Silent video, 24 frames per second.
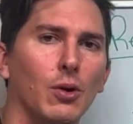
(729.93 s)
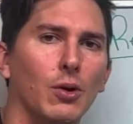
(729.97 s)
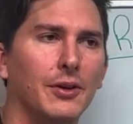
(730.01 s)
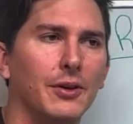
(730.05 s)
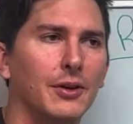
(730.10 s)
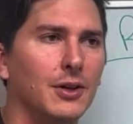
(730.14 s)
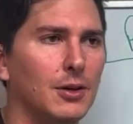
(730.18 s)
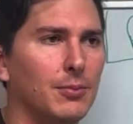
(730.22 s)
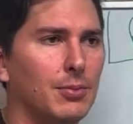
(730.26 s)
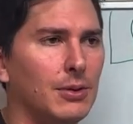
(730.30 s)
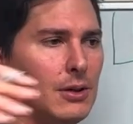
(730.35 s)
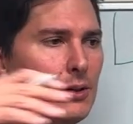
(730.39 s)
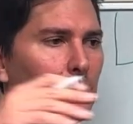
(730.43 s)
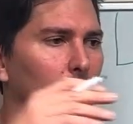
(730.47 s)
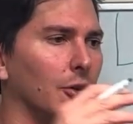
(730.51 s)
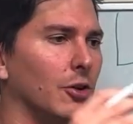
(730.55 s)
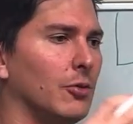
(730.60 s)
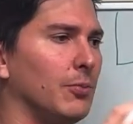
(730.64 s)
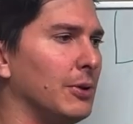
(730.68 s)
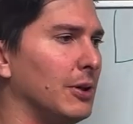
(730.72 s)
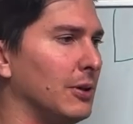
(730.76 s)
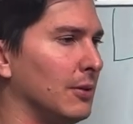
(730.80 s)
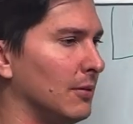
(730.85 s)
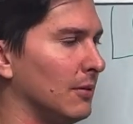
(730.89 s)
They're going to be a little
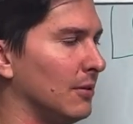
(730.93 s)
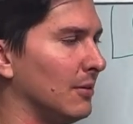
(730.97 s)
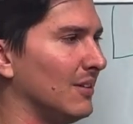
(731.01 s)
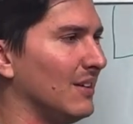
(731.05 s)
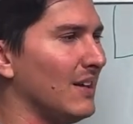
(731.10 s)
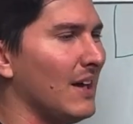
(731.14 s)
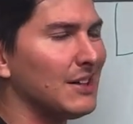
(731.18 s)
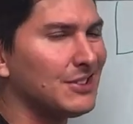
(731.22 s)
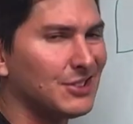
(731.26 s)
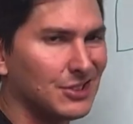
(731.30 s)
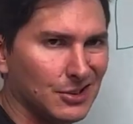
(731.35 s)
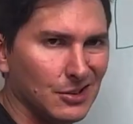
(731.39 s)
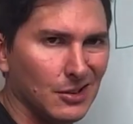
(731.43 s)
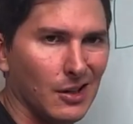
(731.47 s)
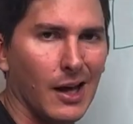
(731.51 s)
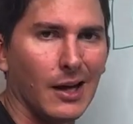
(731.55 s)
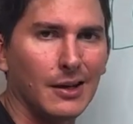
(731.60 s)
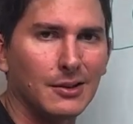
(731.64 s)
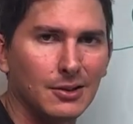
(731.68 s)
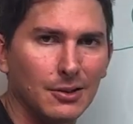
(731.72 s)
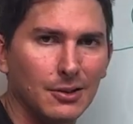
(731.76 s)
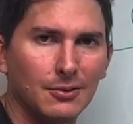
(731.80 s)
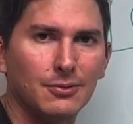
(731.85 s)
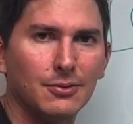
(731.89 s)
bit less
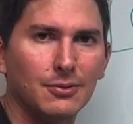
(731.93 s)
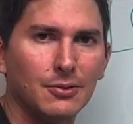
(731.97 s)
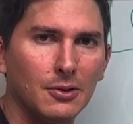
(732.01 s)
selective.